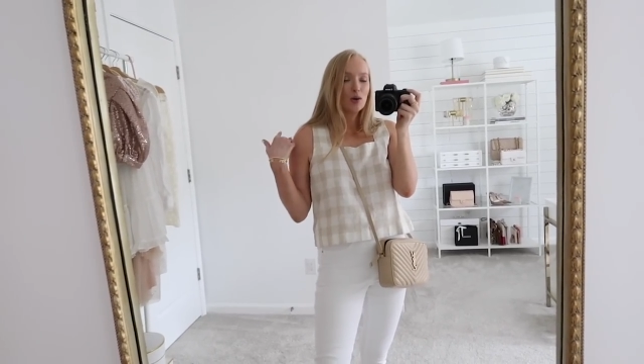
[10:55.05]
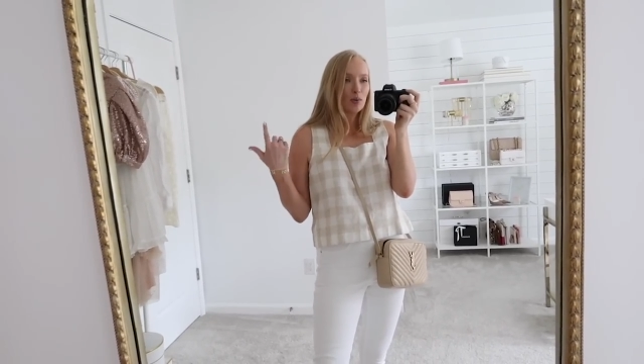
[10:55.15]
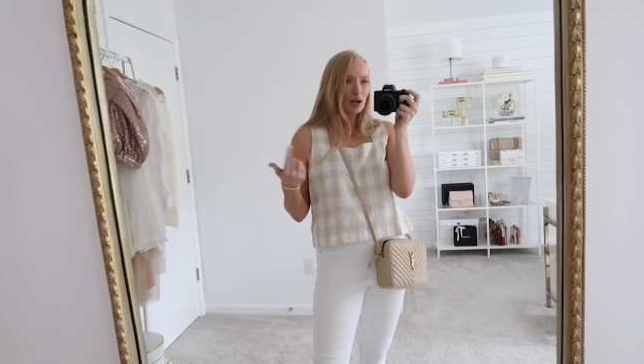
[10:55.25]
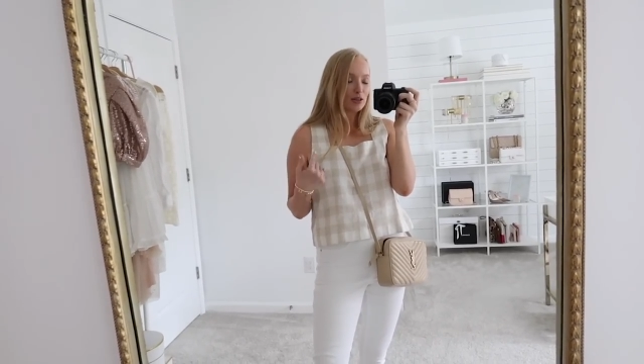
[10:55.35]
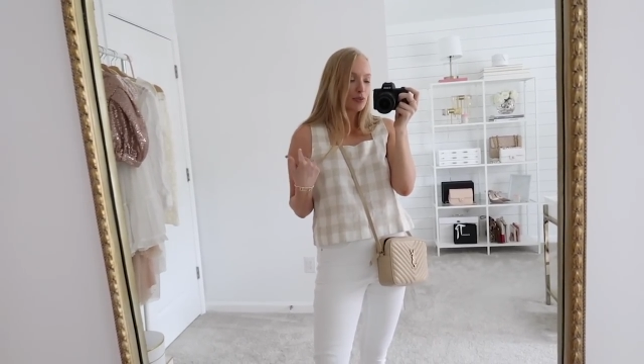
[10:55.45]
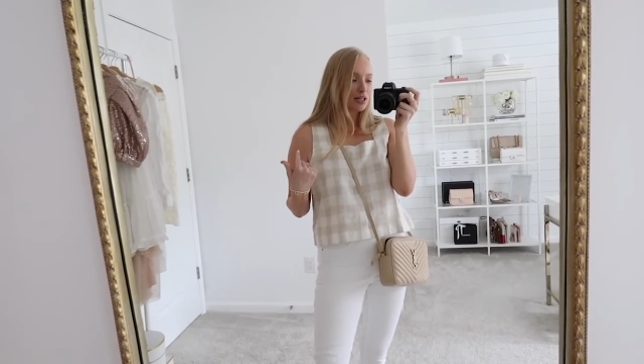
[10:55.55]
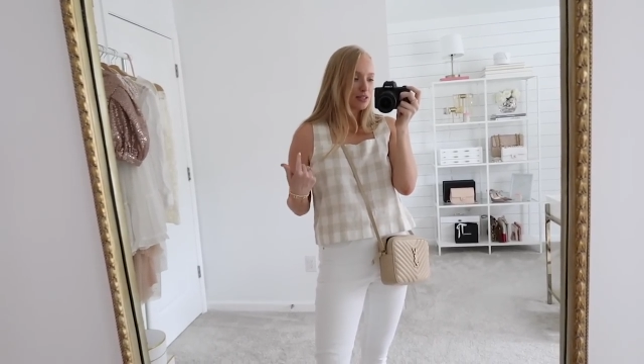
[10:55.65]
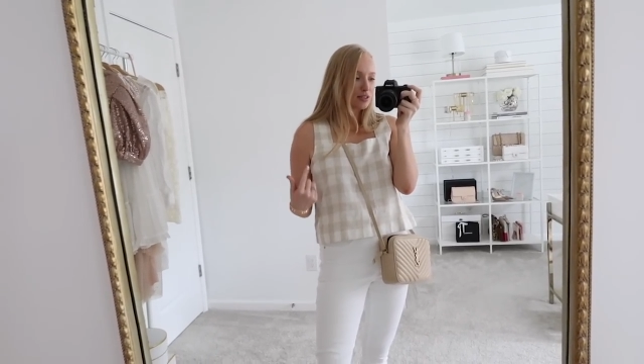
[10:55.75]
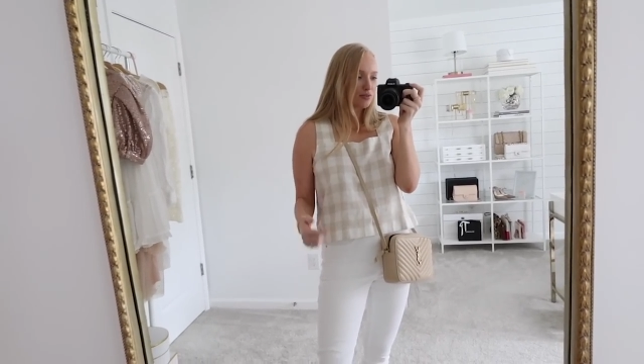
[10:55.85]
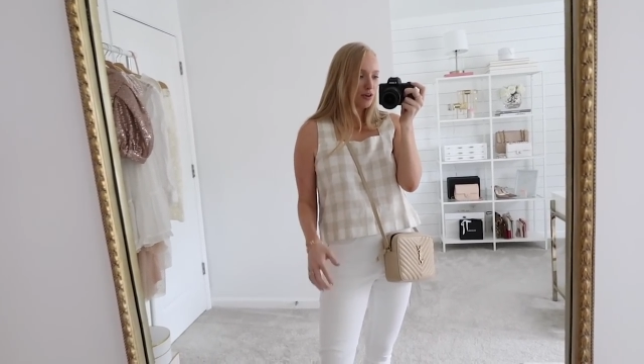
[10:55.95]
wearing the
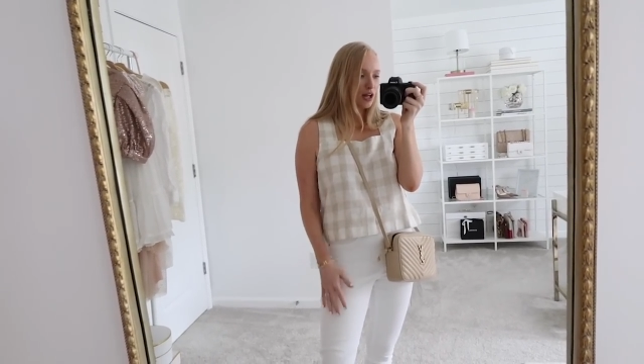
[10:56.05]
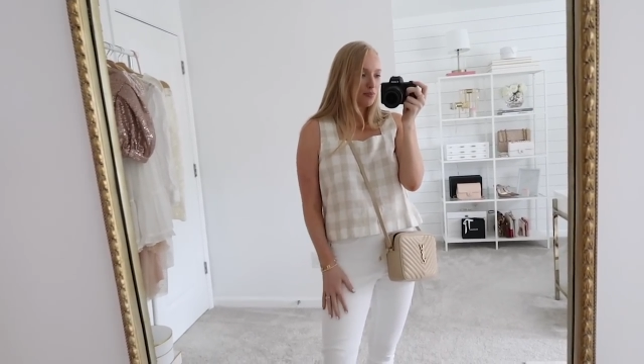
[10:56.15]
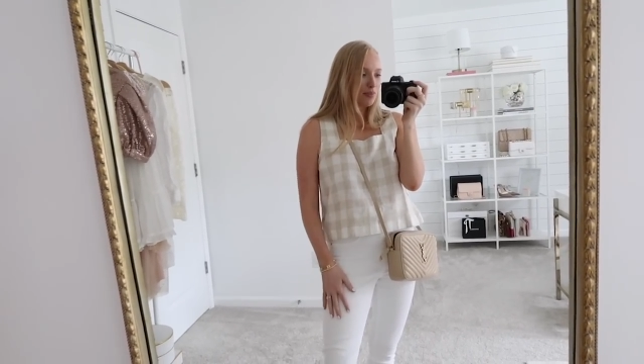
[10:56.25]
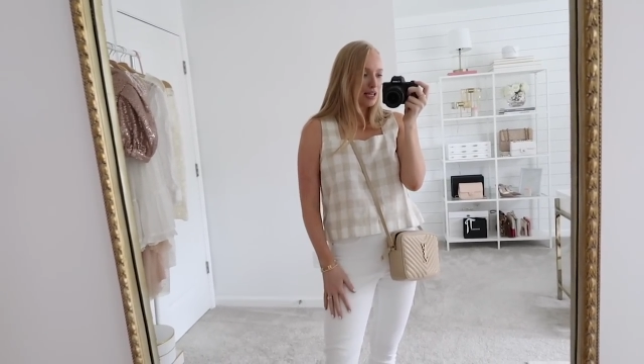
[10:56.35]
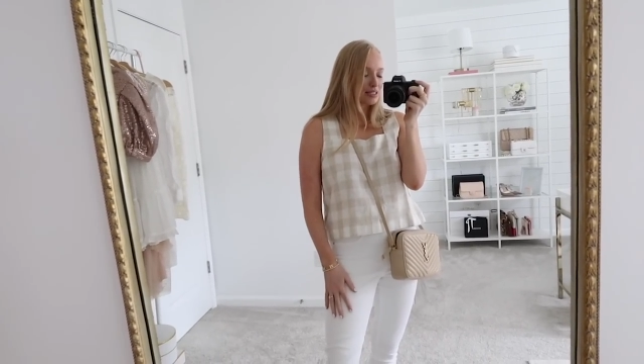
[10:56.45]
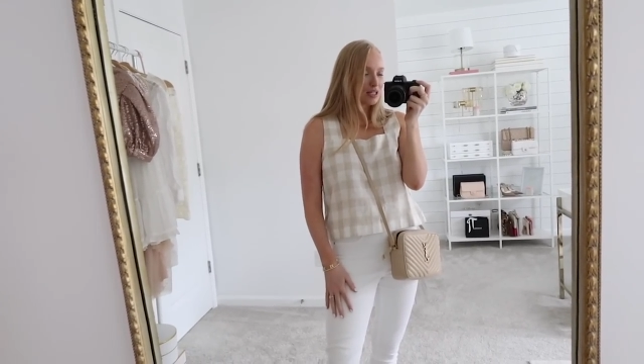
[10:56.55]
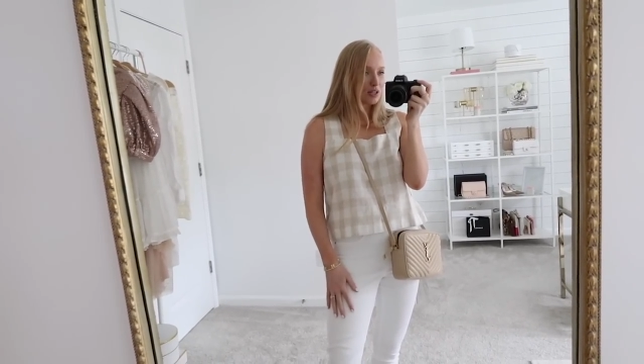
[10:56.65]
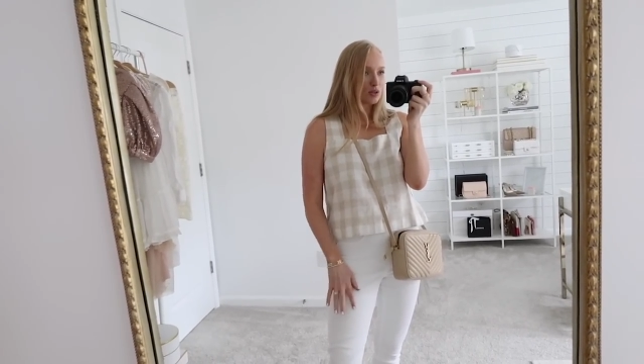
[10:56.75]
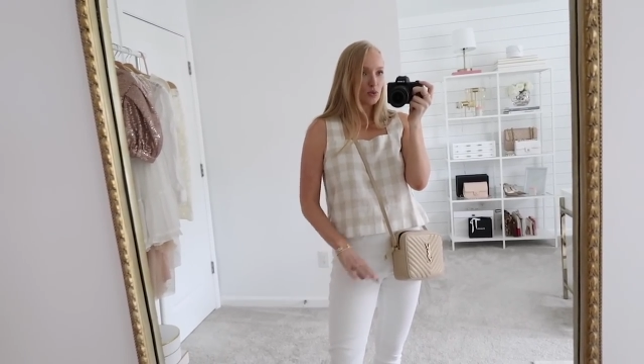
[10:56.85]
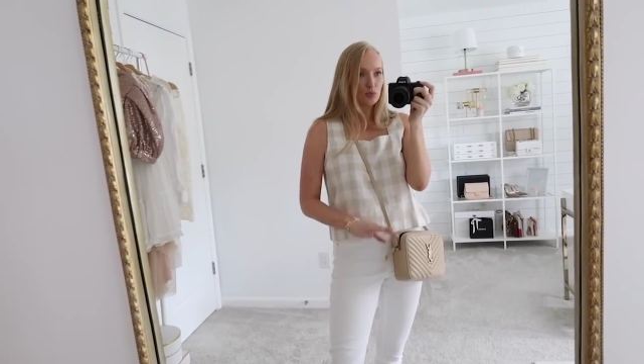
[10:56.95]
buttons in the front makes
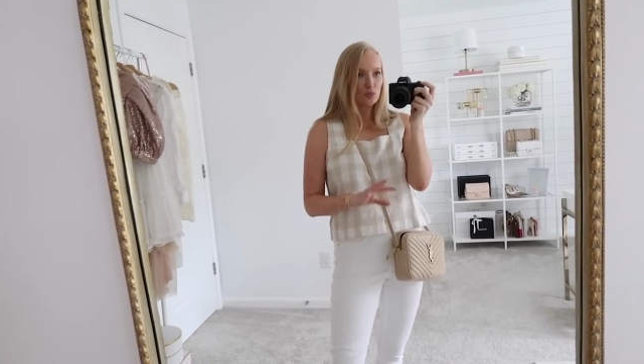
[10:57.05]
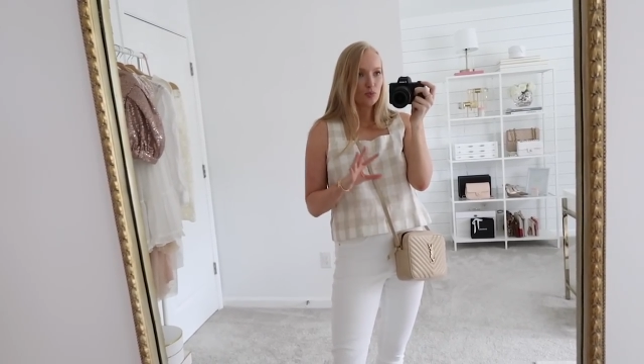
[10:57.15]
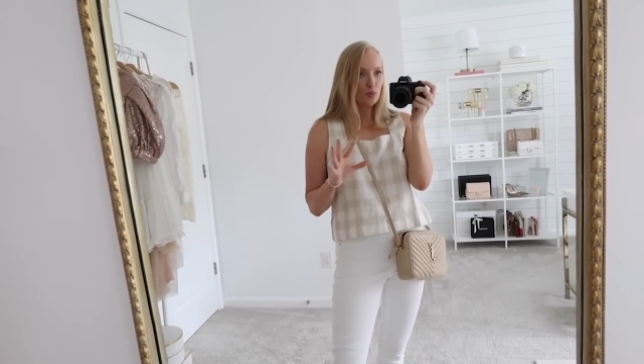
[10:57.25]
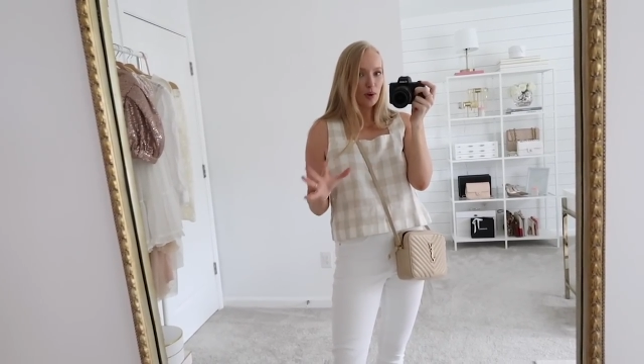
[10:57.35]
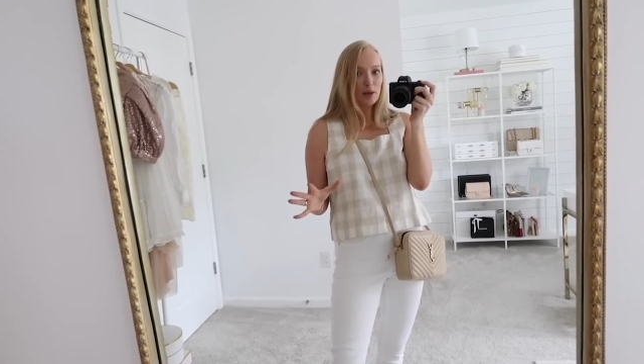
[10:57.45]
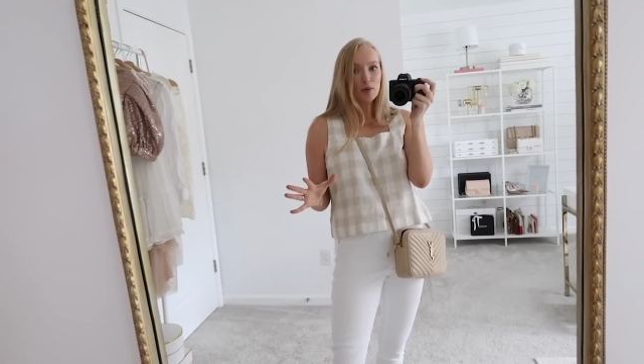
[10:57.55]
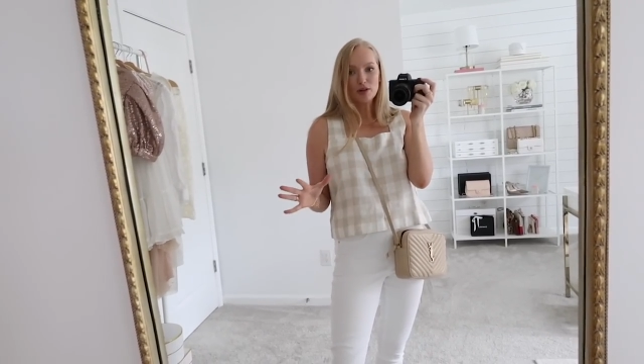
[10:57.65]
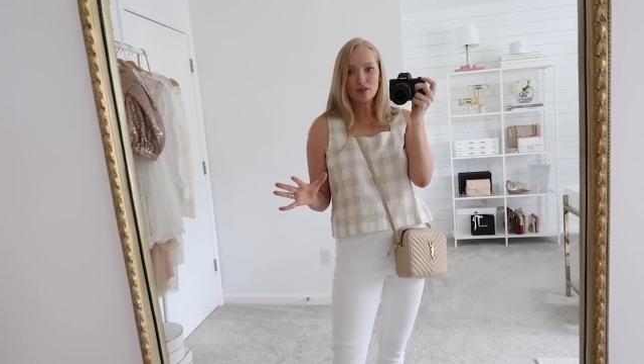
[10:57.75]
it way more